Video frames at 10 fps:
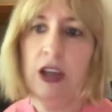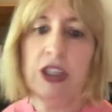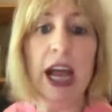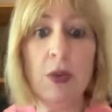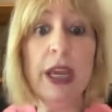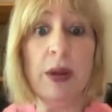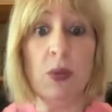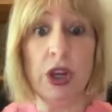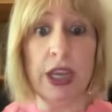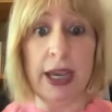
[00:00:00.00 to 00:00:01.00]
So how do we get it
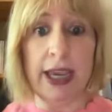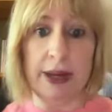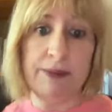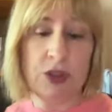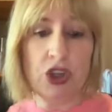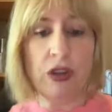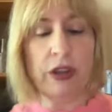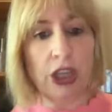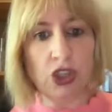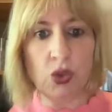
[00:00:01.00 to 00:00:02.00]
working again so
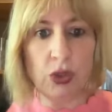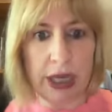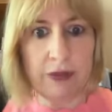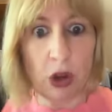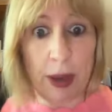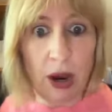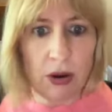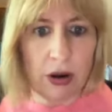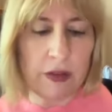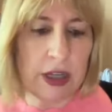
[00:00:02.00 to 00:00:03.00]
that these thoughts have no
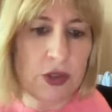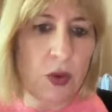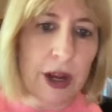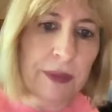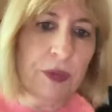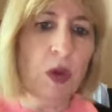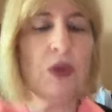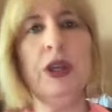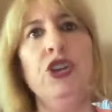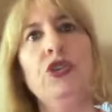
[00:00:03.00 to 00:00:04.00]
power over us? Well,
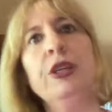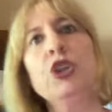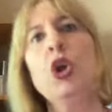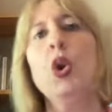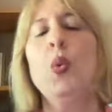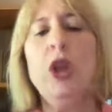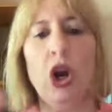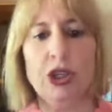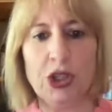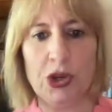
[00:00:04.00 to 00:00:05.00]
what we do is we
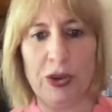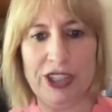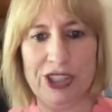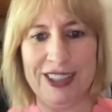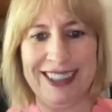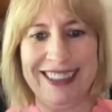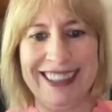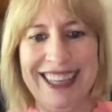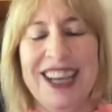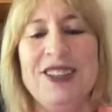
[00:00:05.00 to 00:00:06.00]
ask it questions.
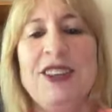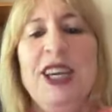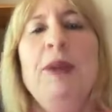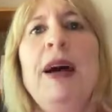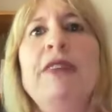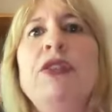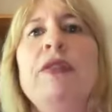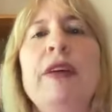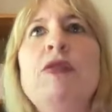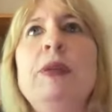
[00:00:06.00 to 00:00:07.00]
So think about if
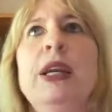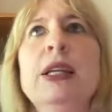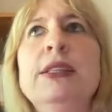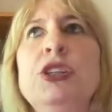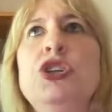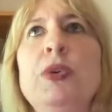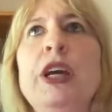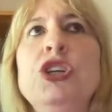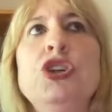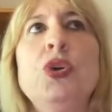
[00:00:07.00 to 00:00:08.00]
you've ever been in a
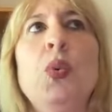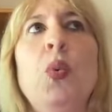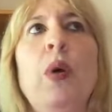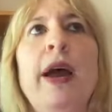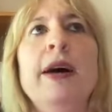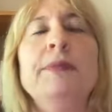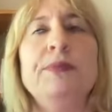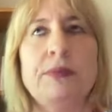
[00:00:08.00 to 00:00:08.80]
situation where